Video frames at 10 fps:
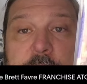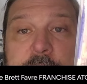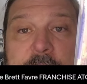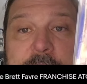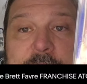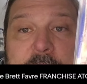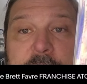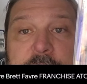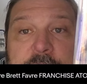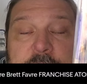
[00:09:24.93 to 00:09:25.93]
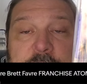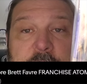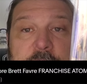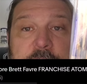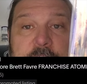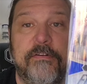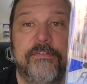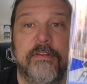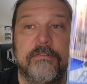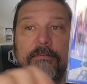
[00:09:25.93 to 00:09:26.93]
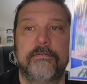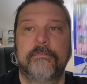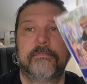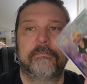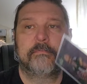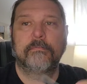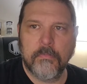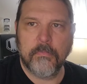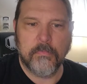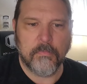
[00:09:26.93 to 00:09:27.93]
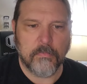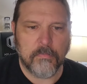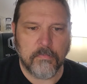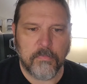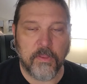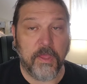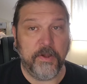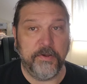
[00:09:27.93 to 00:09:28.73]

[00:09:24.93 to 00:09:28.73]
of Brett Favre, and this sold for $5.75.